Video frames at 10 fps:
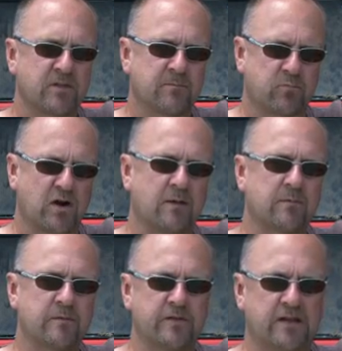
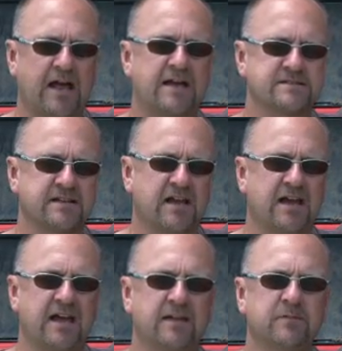Probably the last thing I
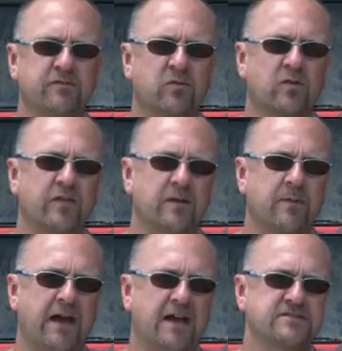had before the
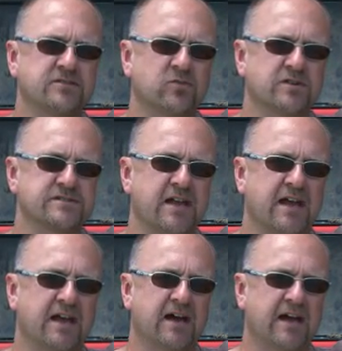Apache was
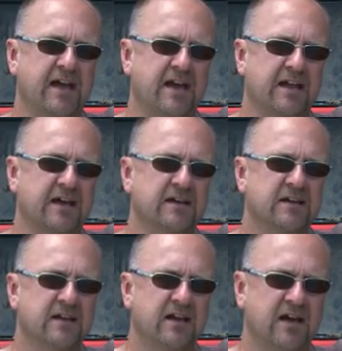I had
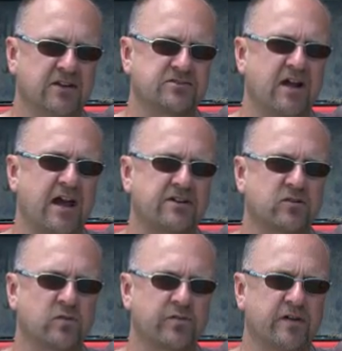a
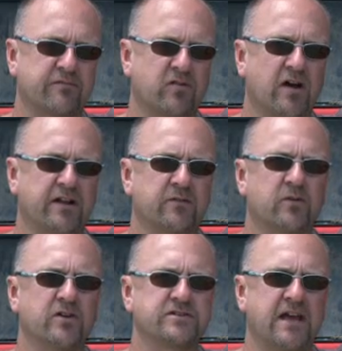tractor with a front and
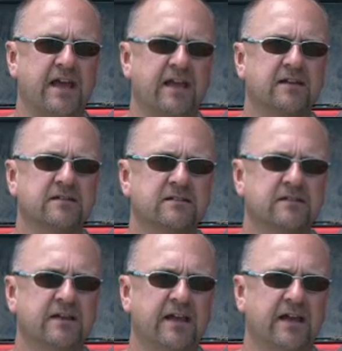rear tank
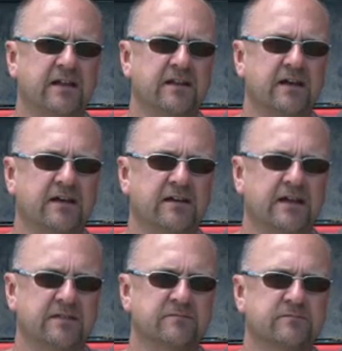
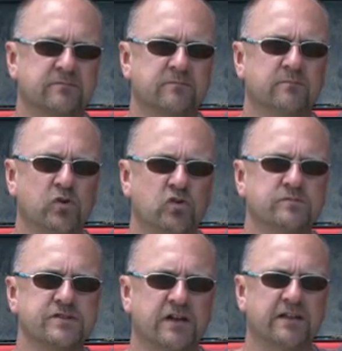and
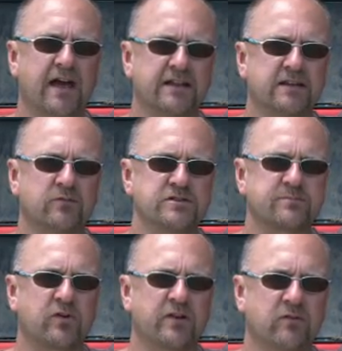booms on that we
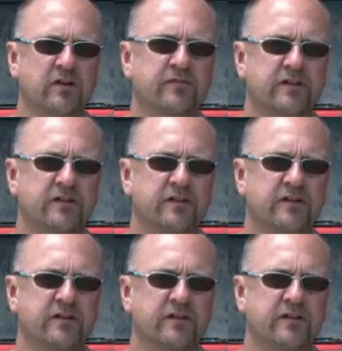sprayed with,